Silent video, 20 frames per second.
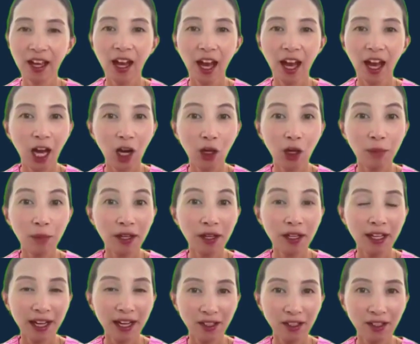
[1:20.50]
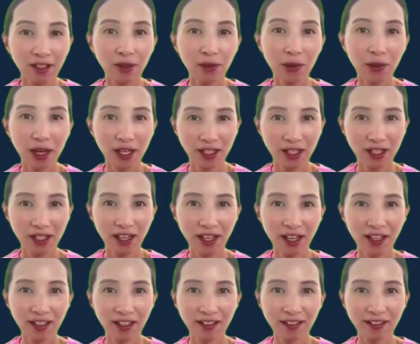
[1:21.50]
How about next
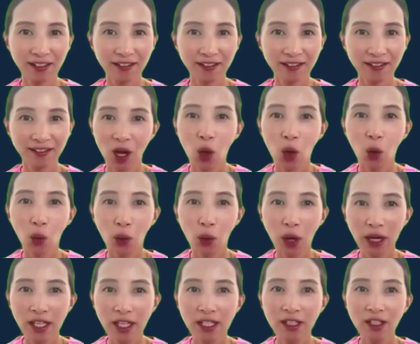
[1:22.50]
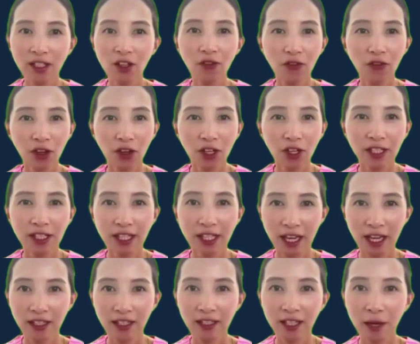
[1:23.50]
question? What is the first
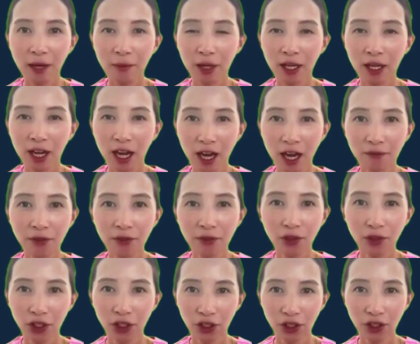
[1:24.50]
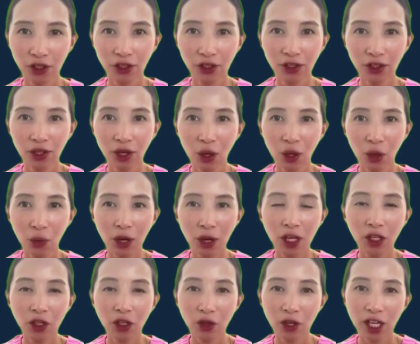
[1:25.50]
thing coming up to you when
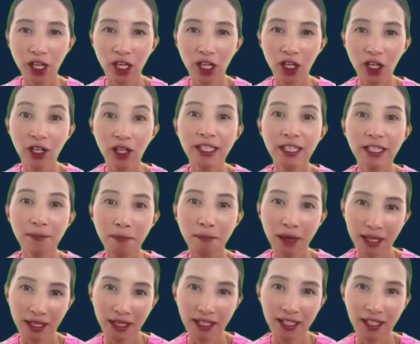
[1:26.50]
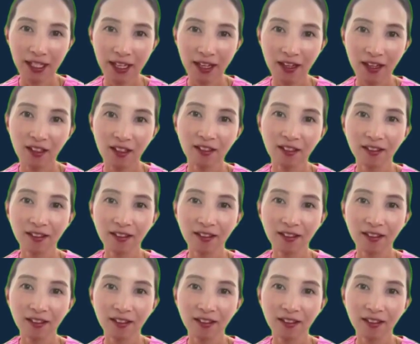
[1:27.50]
you hear dementia?